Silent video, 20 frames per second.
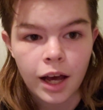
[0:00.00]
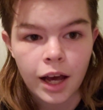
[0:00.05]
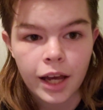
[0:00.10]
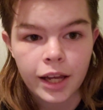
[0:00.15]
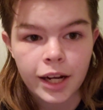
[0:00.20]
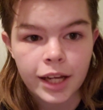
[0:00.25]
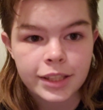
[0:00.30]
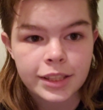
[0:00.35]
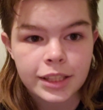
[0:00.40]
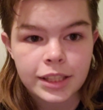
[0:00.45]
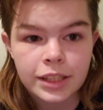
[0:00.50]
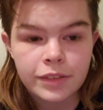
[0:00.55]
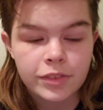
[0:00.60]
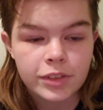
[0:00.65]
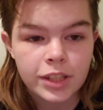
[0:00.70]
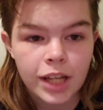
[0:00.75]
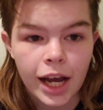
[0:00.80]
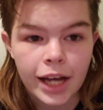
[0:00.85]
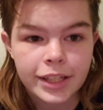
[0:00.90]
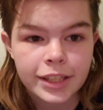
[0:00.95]
And I
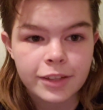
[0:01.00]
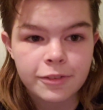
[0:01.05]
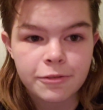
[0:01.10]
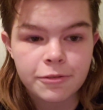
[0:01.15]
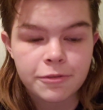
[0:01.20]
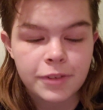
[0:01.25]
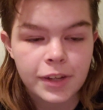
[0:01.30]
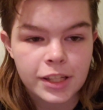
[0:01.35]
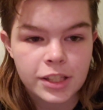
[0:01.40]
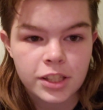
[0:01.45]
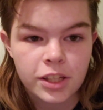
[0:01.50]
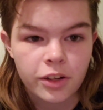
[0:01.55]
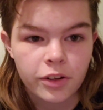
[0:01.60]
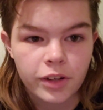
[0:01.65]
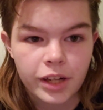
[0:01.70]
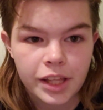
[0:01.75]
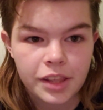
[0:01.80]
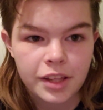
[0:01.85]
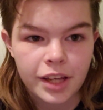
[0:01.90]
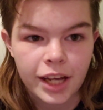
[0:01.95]
didn't fix it or
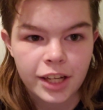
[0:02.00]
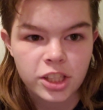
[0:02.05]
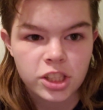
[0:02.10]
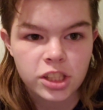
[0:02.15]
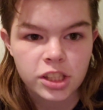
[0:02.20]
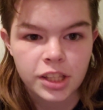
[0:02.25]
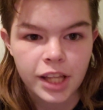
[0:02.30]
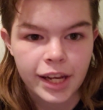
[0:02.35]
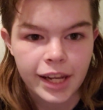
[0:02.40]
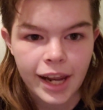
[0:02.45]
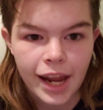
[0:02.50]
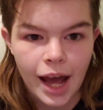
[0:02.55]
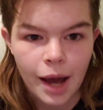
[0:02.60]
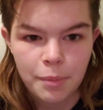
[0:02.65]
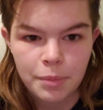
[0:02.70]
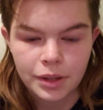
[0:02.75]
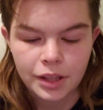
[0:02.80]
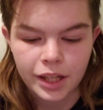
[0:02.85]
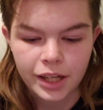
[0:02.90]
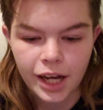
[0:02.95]
anything. I just let it
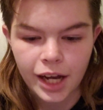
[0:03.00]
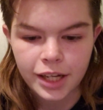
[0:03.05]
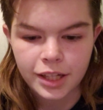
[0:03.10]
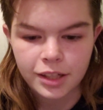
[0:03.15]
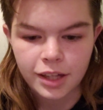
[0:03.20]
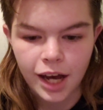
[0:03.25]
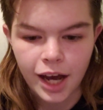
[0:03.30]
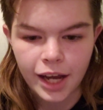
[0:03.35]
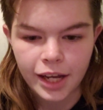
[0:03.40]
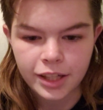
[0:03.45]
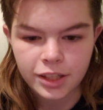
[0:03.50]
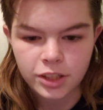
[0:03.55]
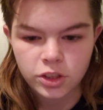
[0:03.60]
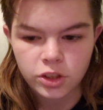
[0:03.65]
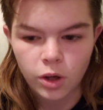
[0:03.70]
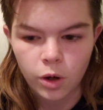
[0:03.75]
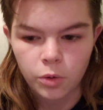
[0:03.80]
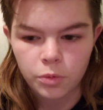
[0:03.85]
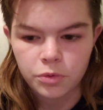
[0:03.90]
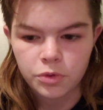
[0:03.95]
happen. Like I
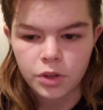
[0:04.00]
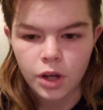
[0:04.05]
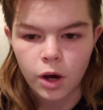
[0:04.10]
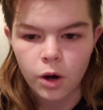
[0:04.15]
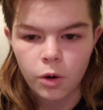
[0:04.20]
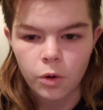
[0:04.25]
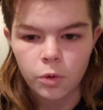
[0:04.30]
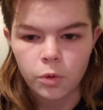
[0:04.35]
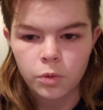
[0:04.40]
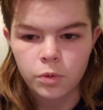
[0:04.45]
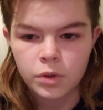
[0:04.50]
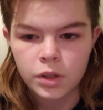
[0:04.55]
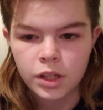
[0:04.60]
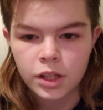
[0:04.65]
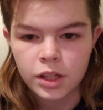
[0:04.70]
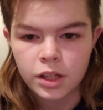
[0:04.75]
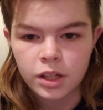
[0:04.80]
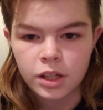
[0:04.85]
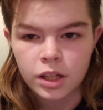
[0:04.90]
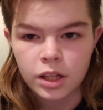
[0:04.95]
don't know
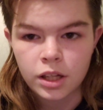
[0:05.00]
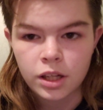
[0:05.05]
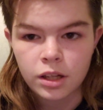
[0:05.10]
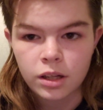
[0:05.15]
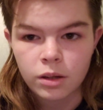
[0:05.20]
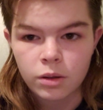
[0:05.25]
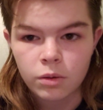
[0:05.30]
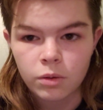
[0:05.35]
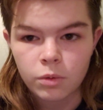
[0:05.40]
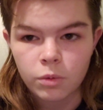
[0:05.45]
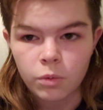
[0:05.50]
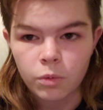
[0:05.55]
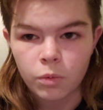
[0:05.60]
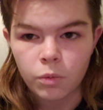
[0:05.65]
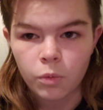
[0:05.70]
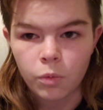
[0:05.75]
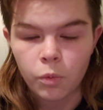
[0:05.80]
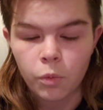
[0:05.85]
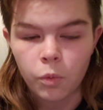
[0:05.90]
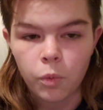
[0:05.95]

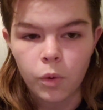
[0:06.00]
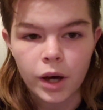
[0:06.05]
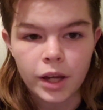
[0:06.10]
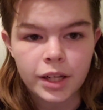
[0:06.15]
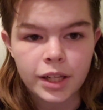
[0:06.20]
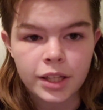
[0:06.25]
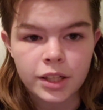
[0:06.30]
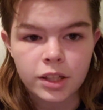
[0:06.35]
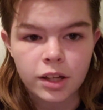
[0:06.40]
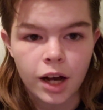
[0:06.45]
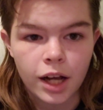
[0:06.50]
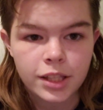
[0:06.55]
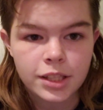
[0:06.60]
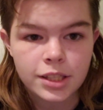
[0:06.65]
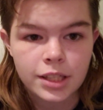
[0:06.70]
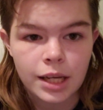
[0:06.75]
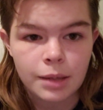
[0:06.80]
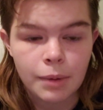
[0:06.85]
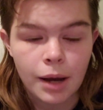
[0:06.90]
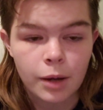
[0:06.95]
what in God's
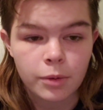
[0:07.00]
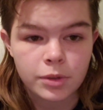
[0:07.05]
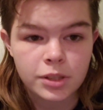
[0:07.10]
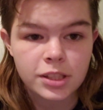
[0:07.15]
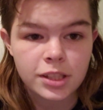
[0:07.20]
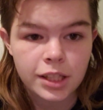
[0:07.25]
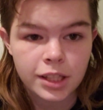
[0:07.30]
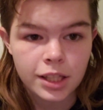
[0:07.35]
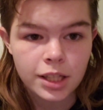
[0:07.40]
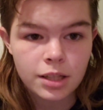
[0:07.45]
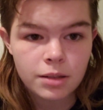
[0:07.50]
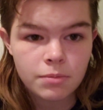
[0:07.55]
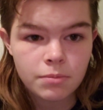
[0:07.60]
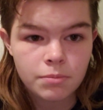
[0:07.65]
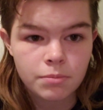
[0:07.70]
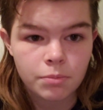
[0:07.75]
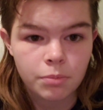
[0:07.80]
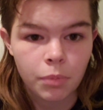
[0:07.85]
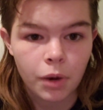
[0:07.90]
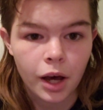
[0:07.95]
name I was thinking,
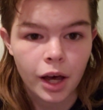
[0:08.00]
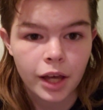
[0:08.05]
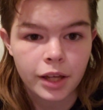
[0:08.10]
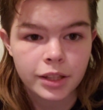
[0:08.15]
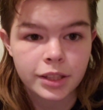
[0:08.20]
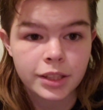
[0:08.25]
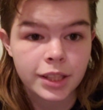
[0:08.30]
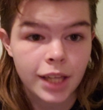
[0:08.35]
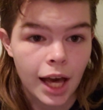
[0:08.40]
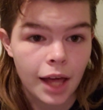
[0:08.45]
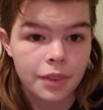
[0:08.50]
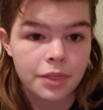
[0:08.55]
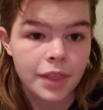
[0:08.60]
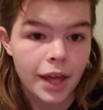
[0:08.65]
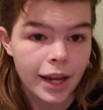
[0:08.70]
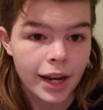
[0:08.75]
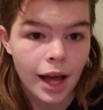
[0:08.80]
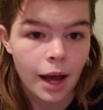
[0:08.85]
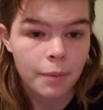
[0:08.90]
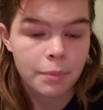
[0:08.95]
but yeah,
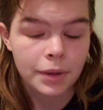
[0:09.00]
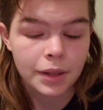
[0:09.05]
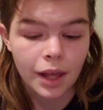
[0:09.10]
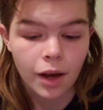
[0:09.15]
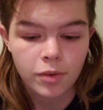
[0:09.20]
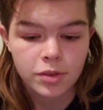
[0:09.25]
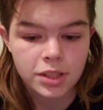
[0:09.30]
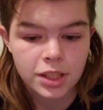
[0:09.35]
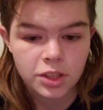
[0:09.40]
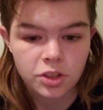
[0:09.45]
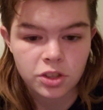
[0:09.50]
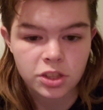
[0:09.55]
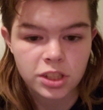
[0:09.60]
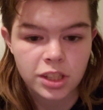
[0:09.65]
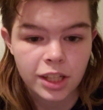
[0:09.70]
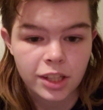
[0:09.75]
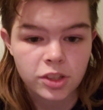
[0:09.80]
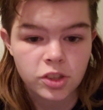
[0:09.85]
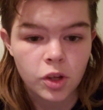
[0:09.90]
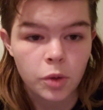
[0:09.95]
that happened. That was
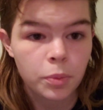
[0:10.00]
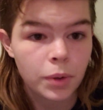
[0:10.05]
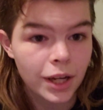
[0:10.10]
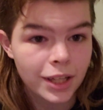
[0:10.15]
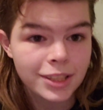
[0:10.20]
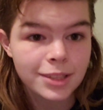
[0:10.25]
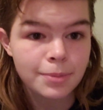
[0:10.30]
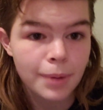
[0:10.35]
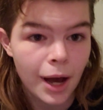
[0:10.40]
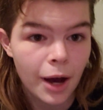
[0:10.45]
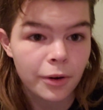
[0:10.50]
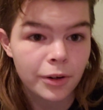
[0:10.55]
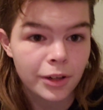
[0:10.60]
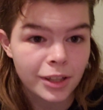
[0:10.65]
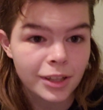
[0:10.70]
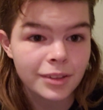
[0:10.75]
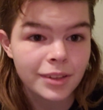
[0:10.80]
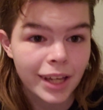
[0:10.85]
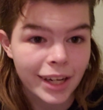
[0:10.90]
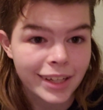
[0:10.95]
interesting. So pressed
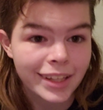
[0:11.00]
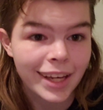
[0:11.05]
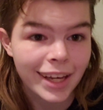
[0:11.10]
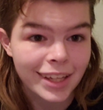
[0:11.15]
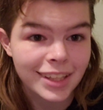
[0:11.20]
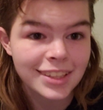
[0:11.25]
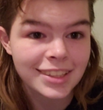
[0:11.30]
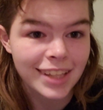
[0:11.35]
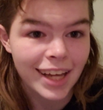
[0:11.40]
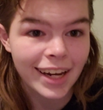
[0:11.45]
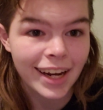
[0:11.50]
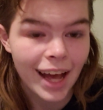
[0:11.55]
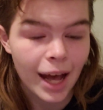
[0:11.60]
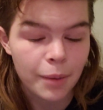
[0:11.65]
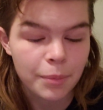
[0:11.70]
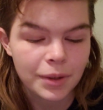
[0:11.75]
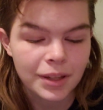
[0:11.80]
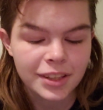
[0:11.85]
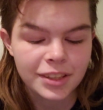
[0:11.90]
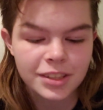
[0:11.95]
powder in case that
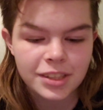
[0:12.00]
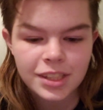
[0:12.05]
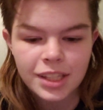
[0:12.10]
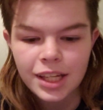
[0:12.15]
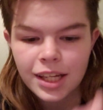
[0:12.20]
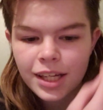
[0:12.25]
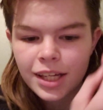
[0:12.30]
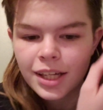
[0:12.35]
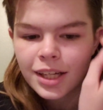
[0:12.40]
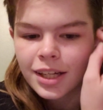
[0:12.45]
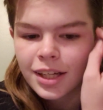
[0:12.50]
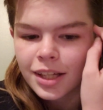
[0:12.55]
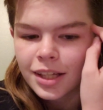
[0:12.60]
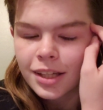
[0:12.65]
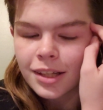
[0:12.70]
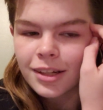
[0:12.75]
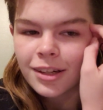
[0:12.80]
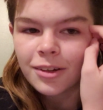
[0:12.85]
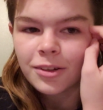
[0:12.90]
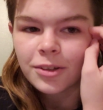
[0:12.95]
happens.
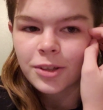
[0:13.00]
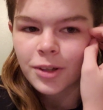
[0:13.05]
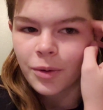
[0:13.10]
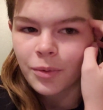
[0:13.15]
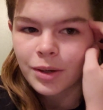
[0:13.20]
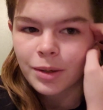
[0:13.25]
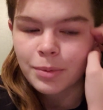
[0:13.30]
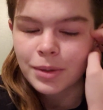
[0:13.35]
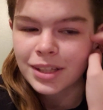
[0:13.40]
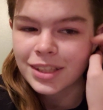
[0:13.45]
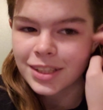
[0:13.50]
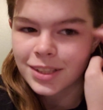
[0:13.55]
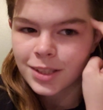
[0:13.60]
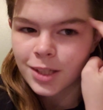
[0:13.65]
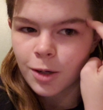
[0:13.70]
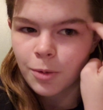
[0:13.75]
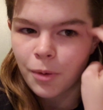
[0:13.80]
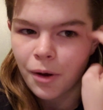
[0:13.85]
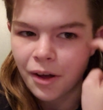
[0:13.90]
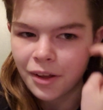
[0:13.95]
You don't want to be a
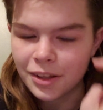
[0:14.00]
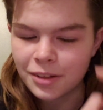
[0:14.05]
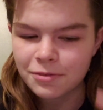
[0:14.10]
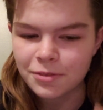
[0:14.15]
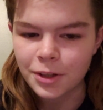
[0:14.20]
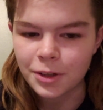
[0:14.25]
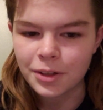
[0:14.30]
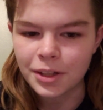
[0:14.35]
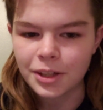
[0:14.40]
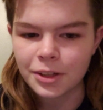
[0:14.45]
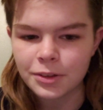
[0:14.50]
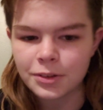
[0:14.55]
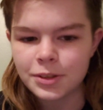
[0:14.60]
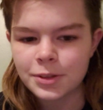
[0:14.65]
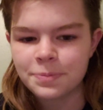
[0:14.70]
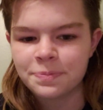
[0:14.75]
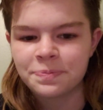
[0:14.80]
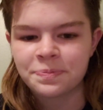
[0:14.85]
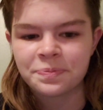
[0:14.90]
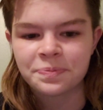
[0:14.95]
disco ball in photos.